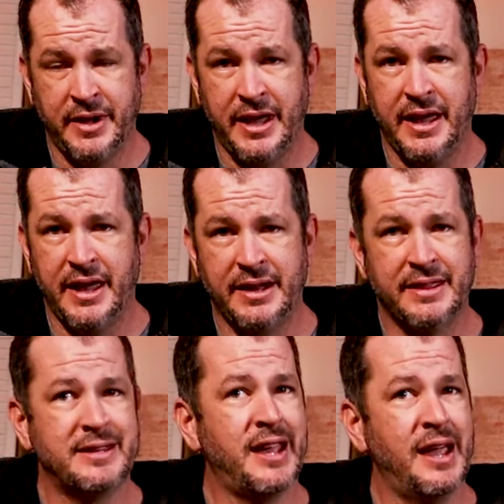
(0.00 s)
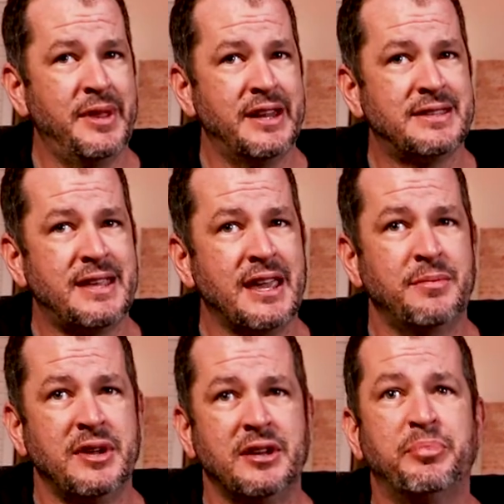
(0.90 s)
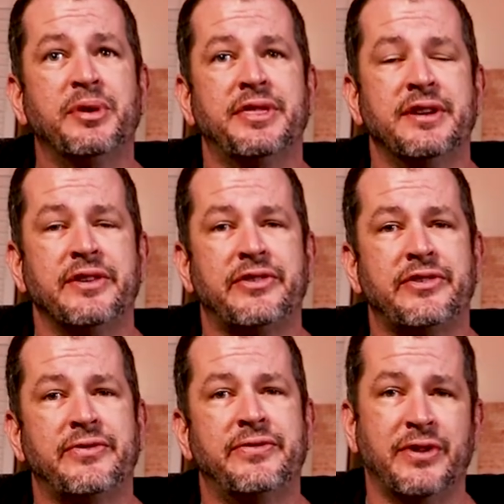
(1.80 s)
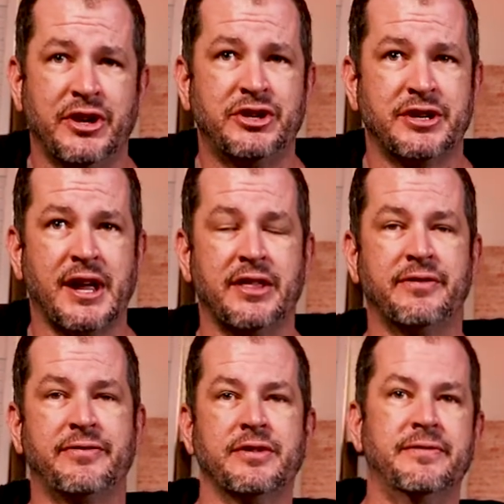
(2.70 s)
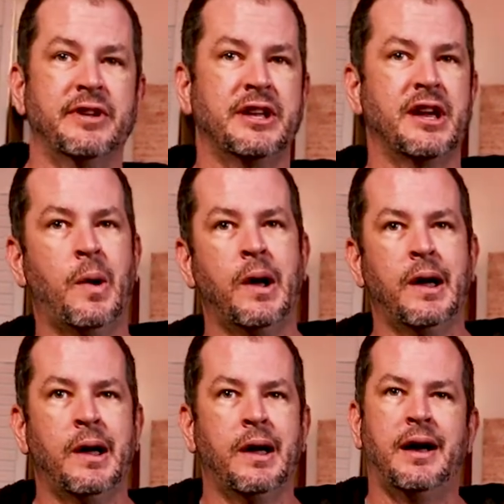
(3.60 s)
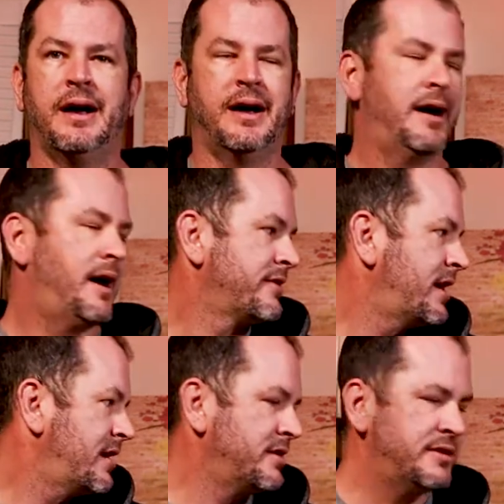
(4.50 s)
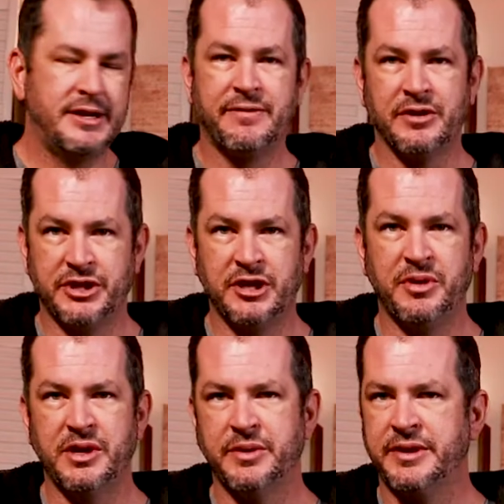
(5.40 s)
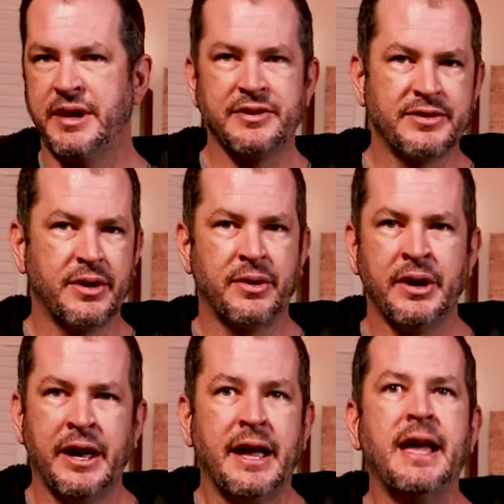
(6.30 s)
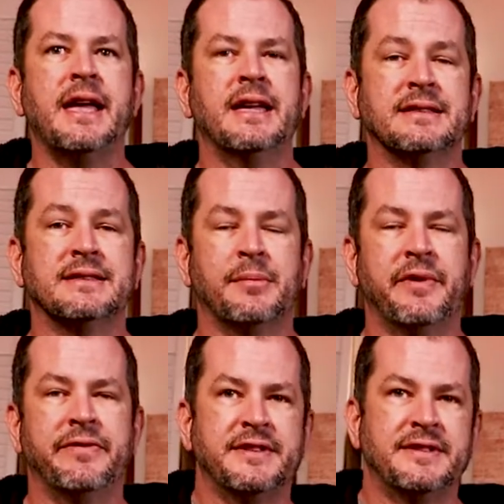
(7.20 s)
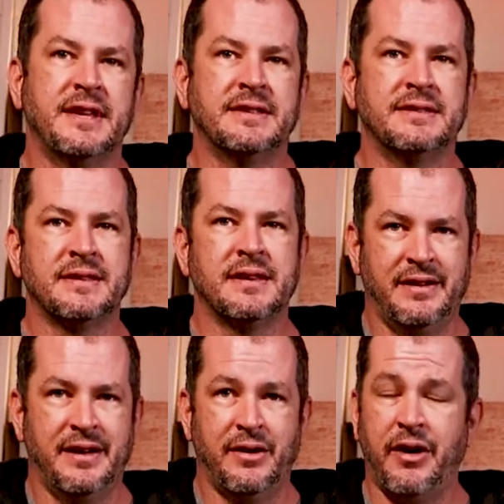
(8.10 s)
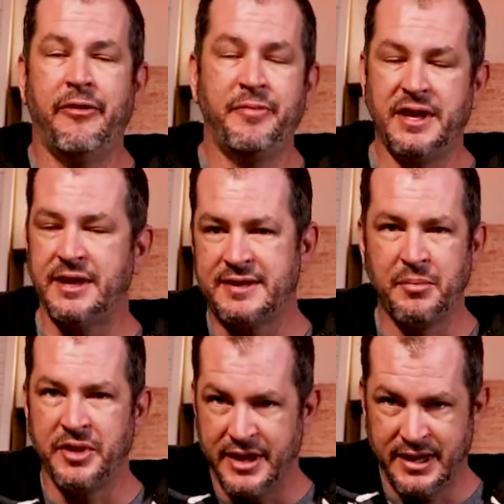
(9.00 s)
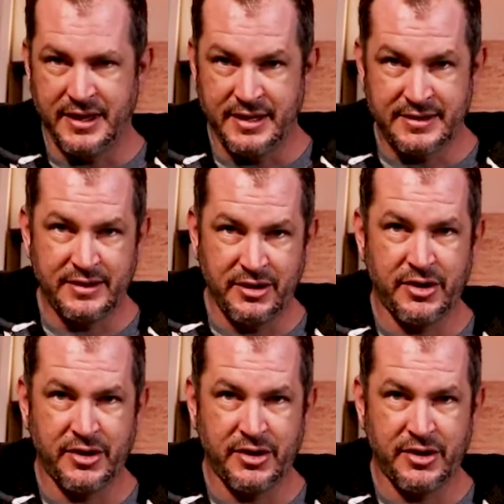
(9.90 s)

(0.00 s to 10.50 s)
And in the time that it's taken me to put this footage together for the video, uh, I've got a different GPU in there, so in some of the scenes uh, of me assembling this, you're